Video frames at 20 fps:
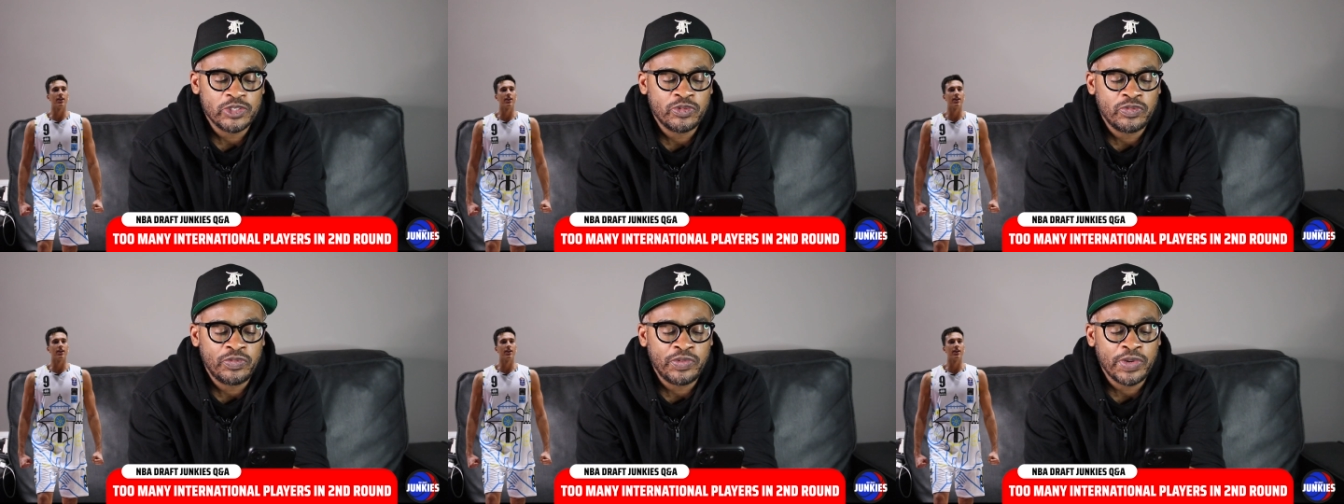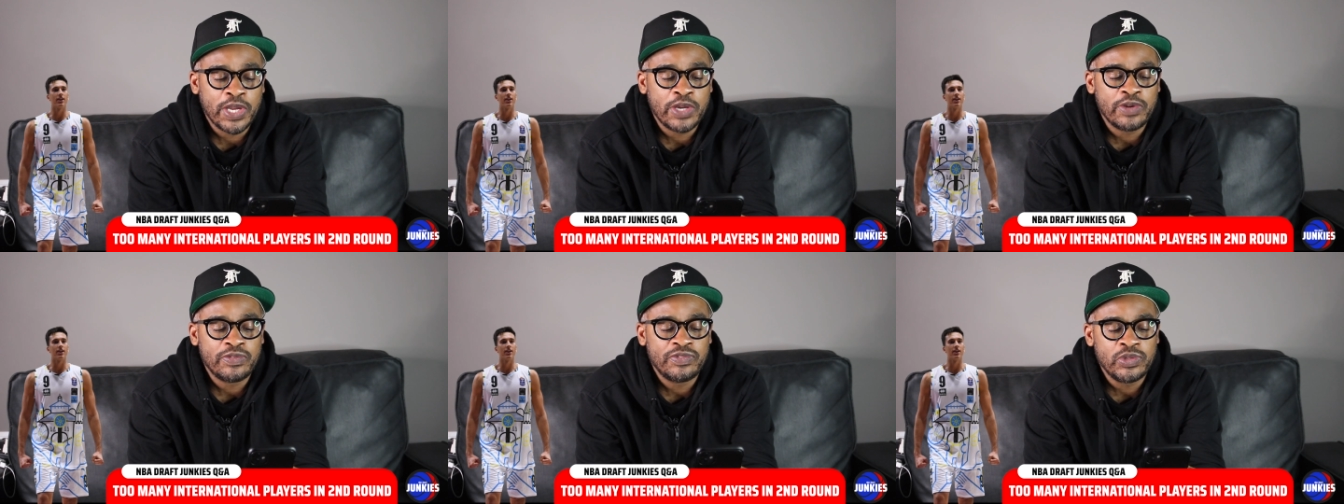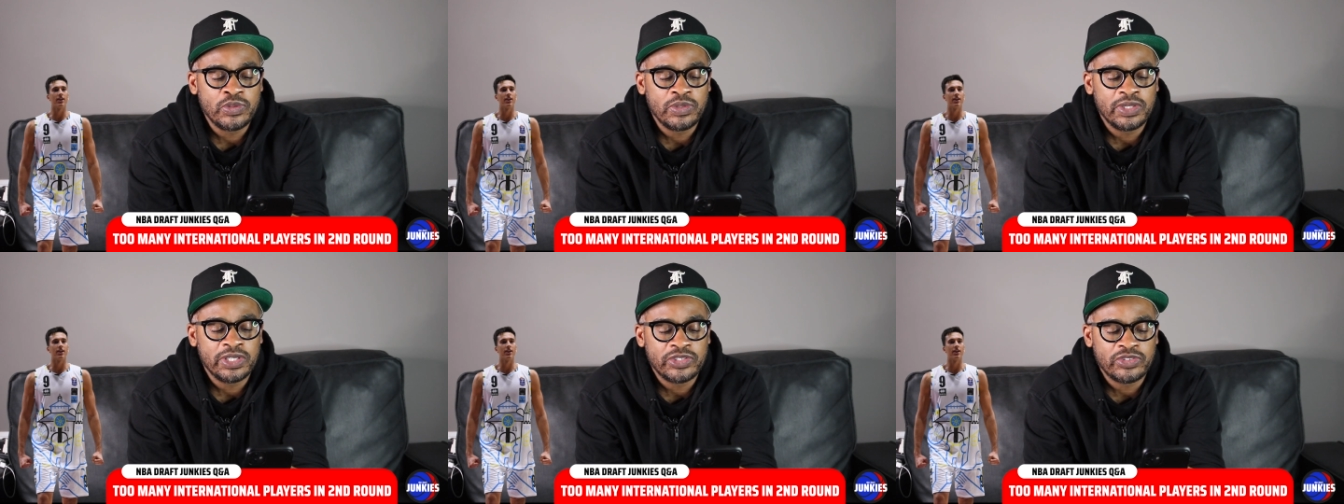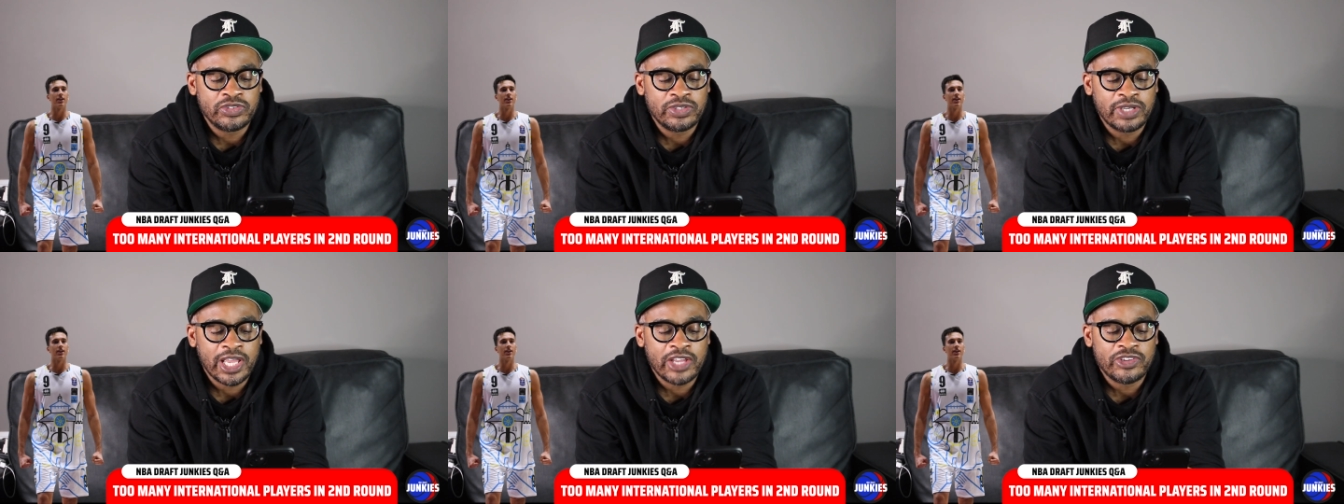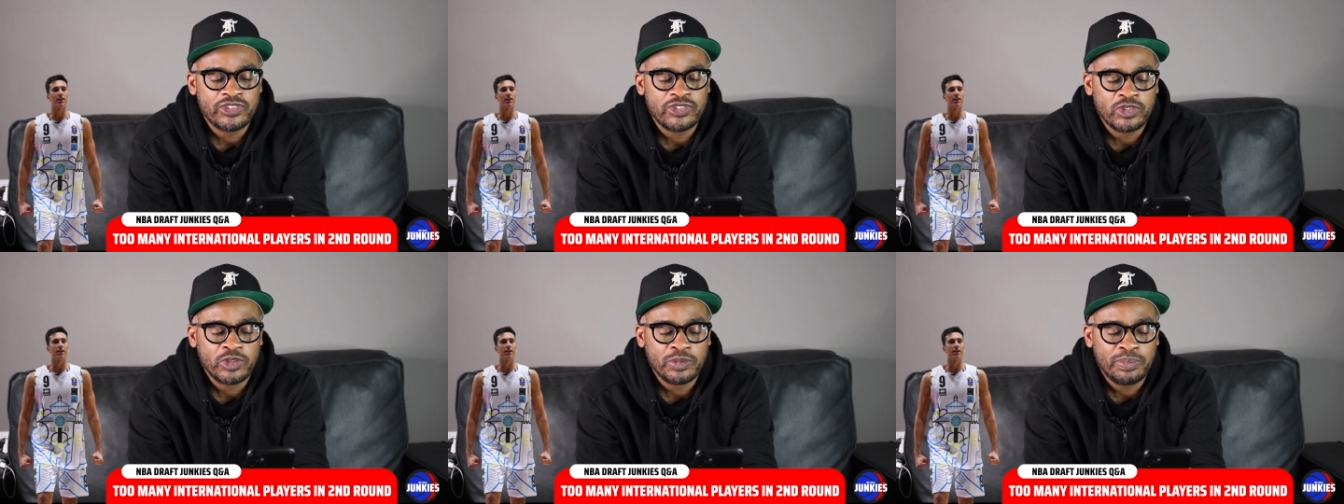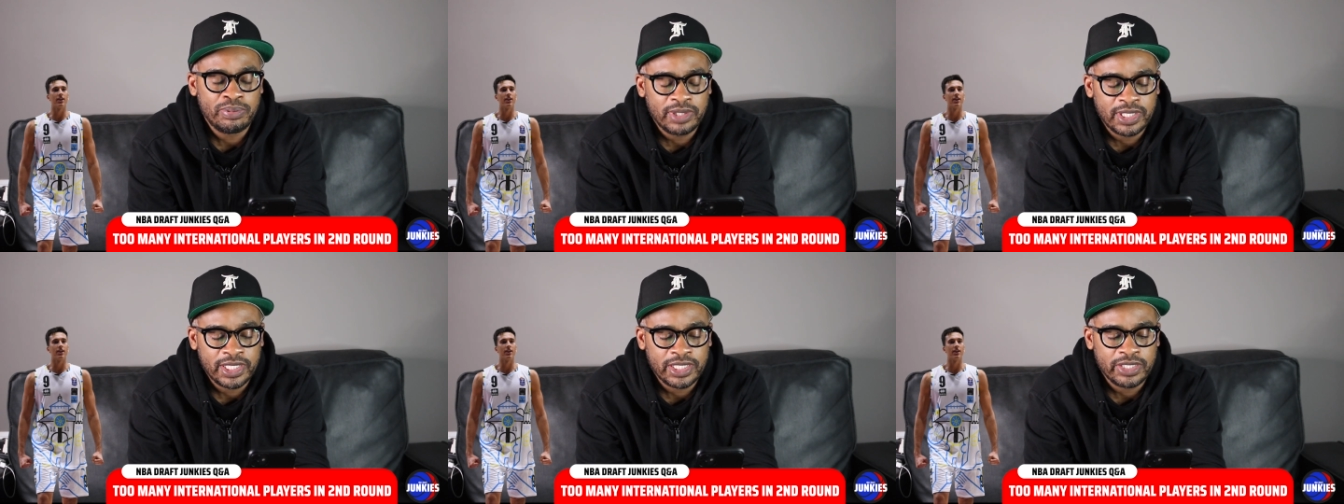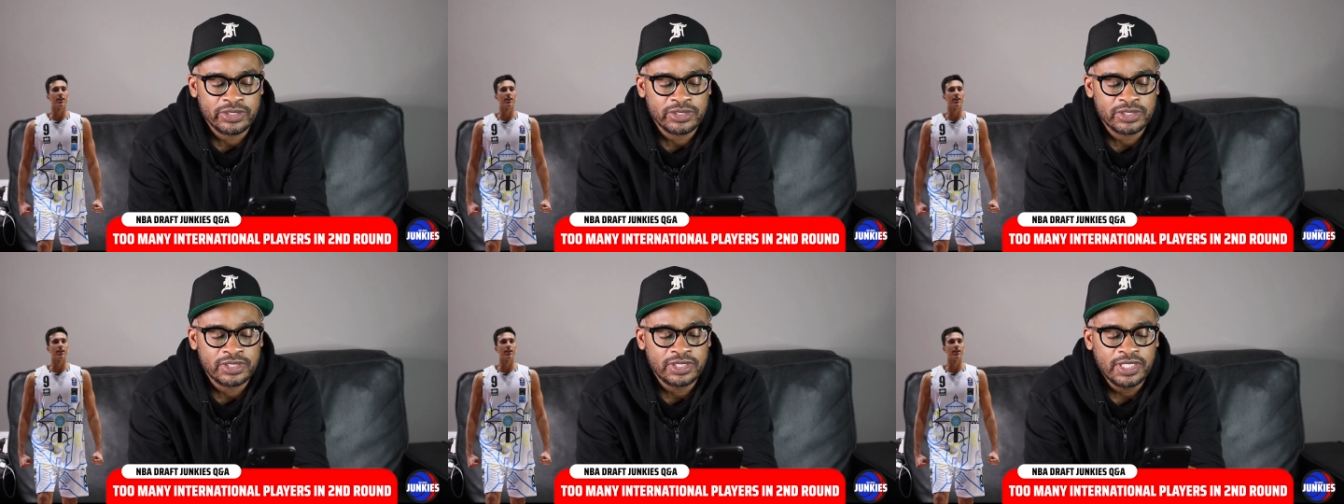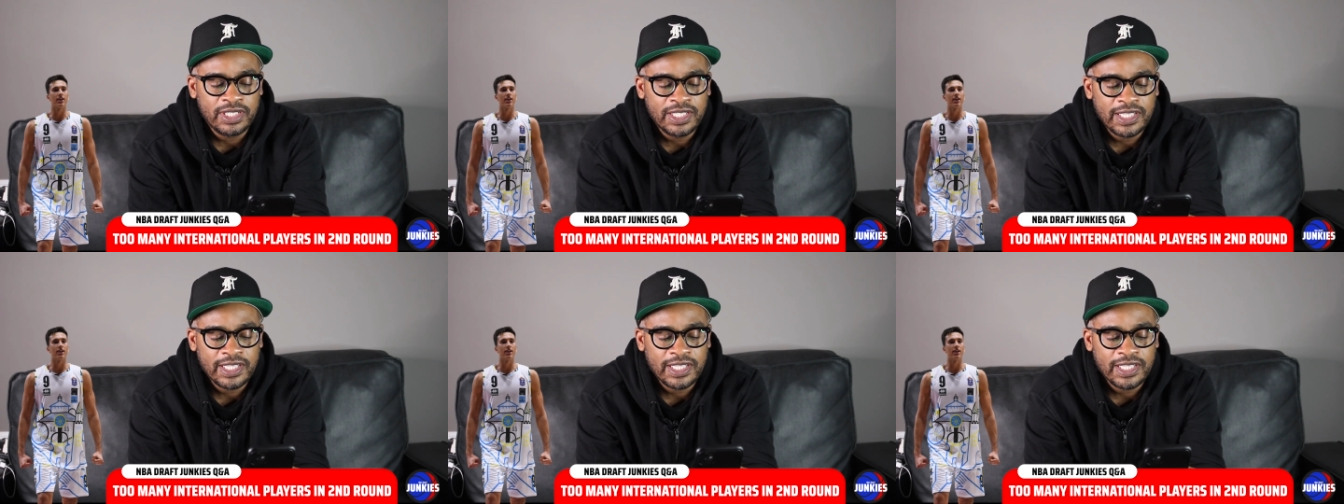Very few international players,